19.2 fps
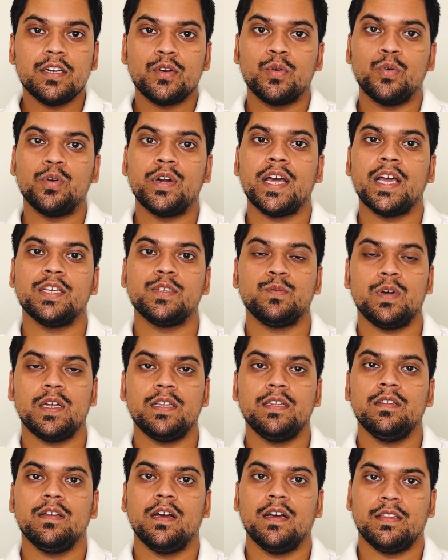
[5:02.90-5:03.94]
the code as
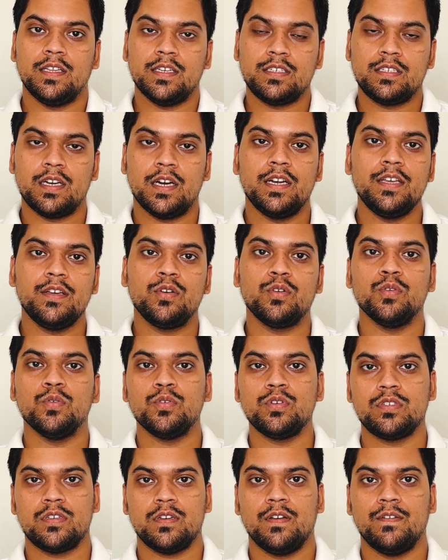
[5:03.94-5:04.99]
well, the study
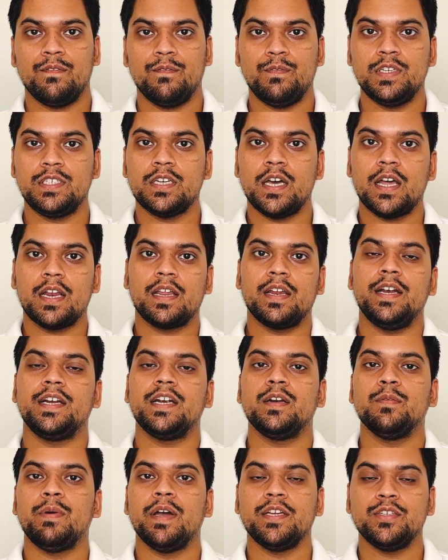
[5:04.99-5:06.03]
codes which are
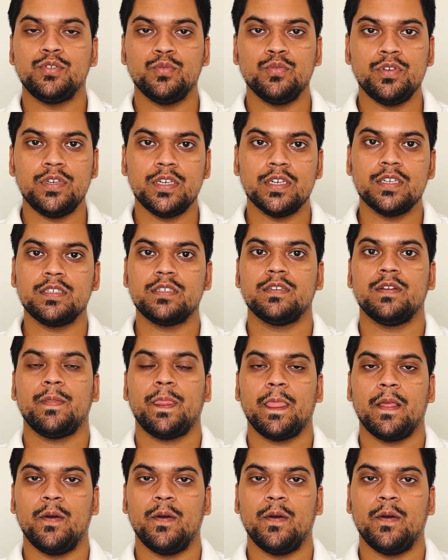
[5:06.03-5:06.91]
created by juniors.